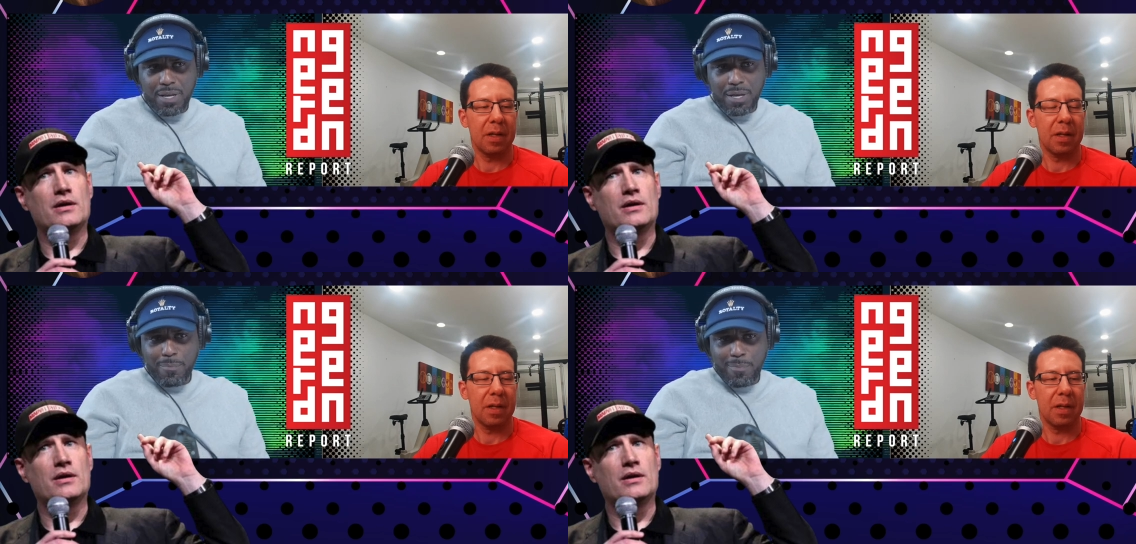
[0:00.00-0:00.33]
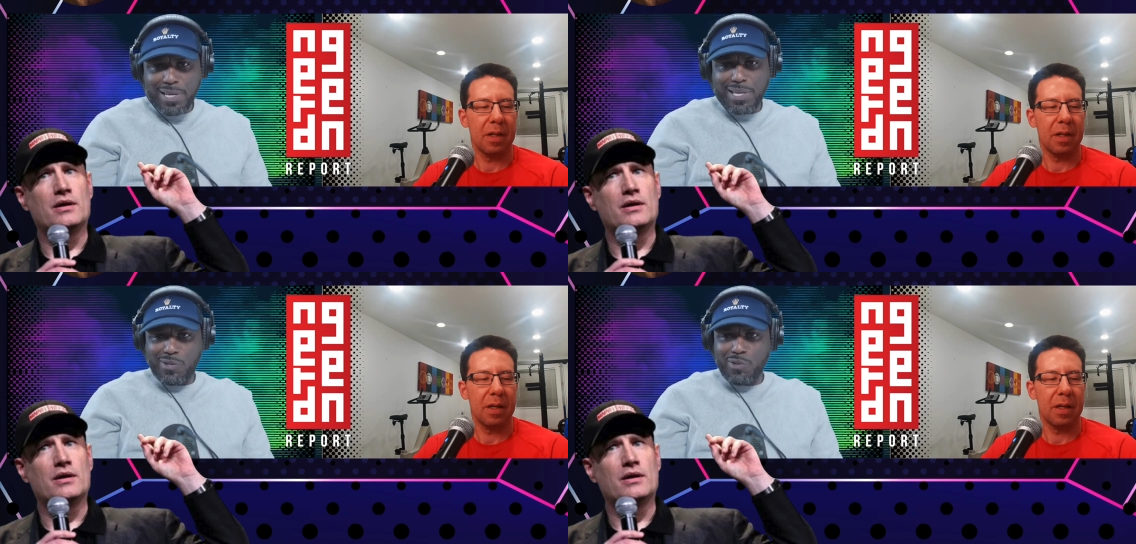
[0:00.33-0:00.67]

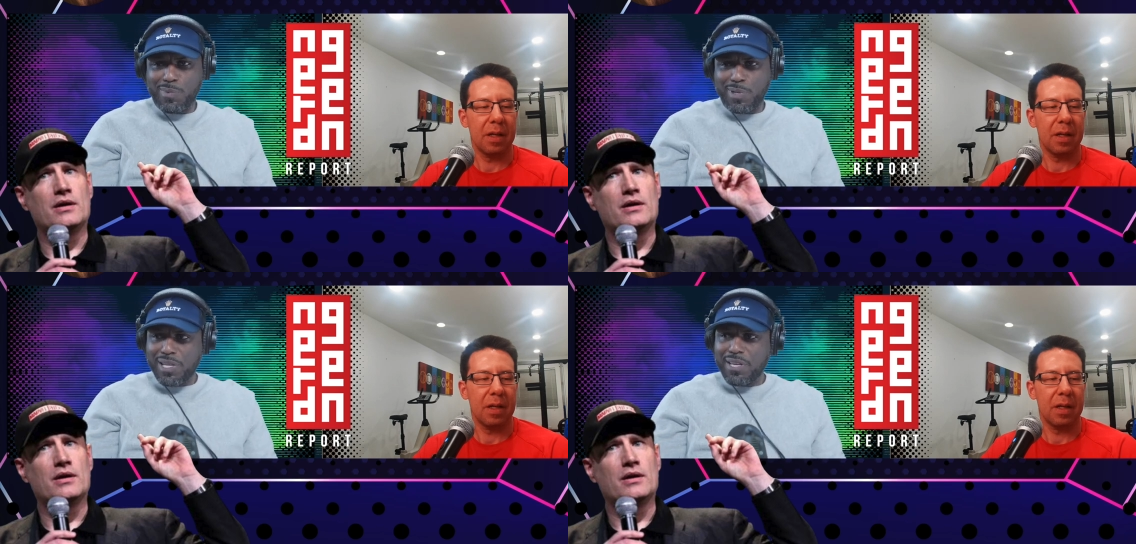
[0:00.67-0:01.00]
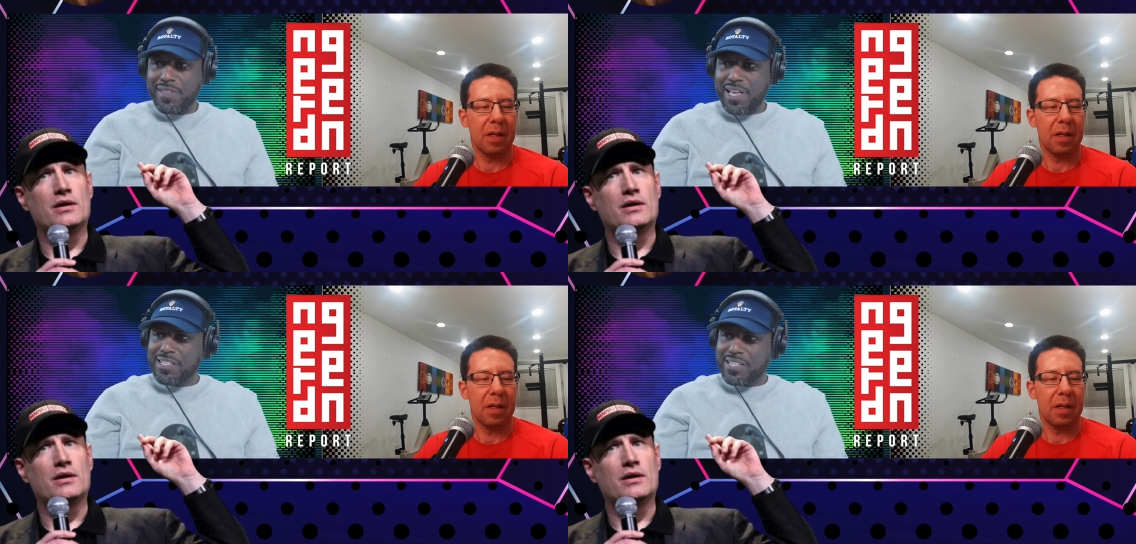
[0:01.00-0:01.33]
Speaker 1: making you believe
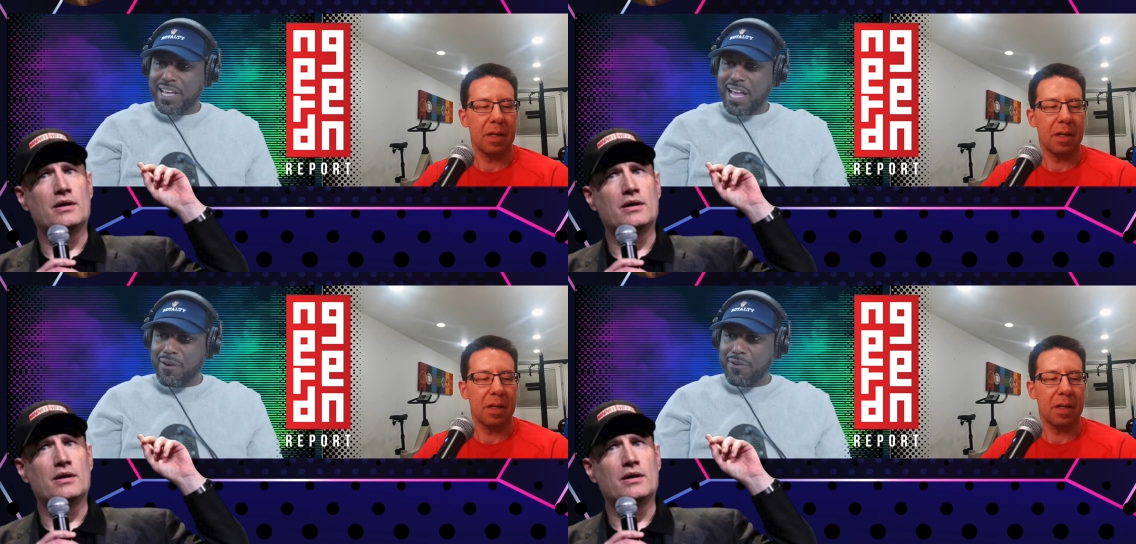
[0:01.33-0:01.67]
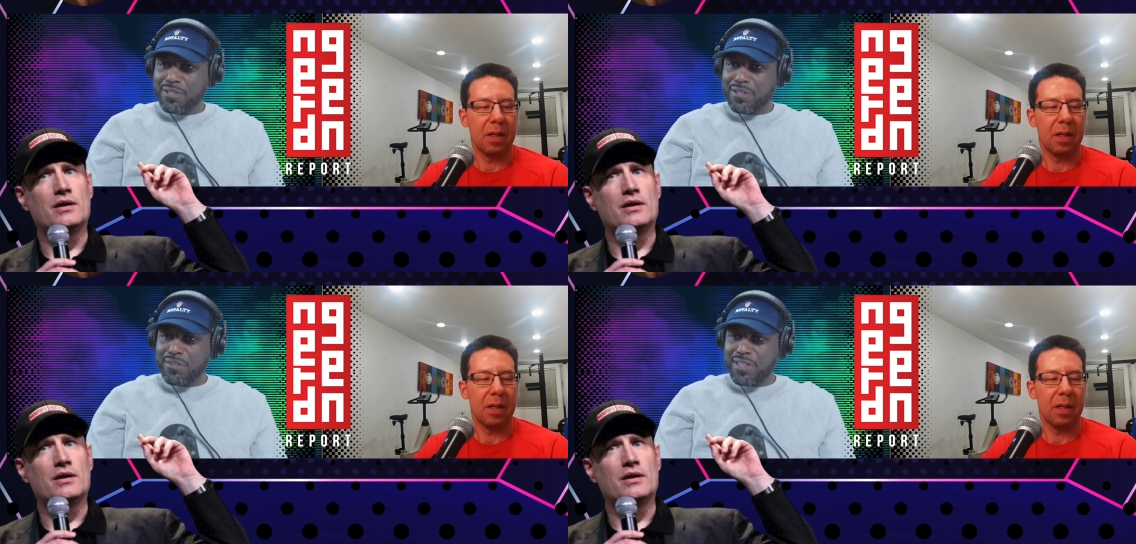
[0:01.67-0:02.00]
that's the
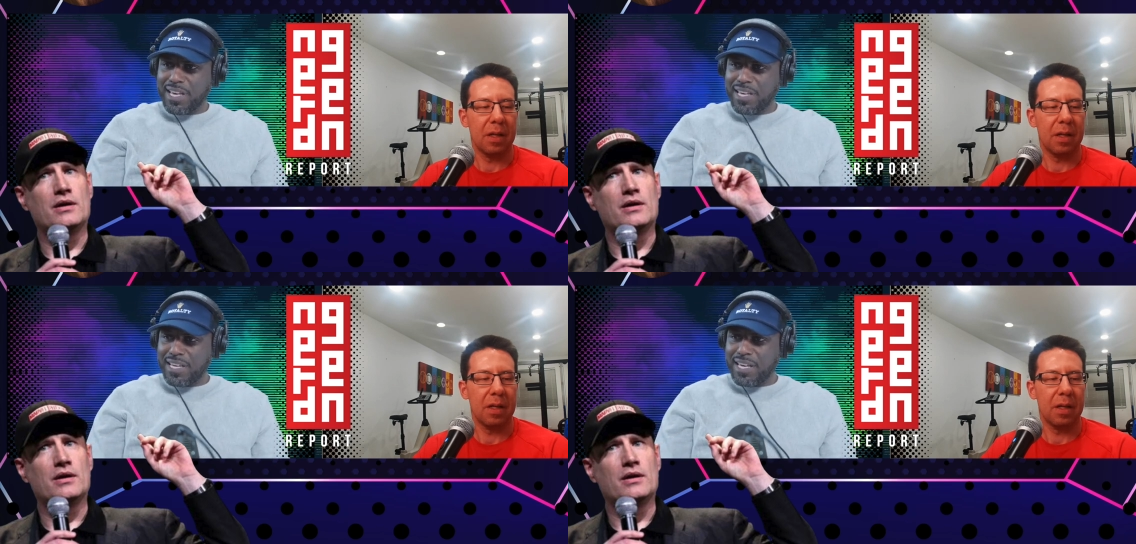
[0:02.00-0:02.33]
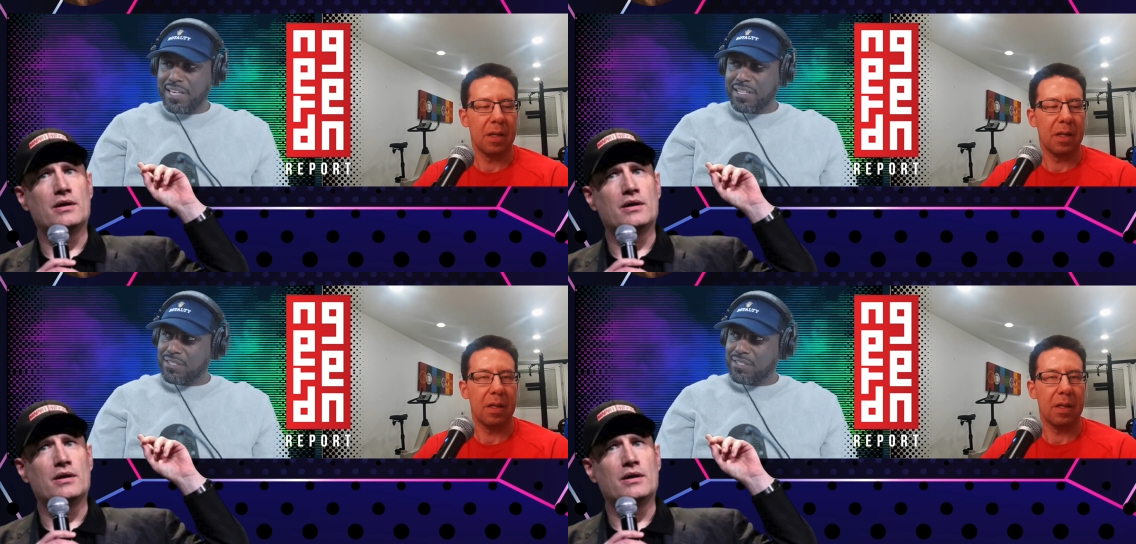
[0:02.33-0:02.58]
character that he is.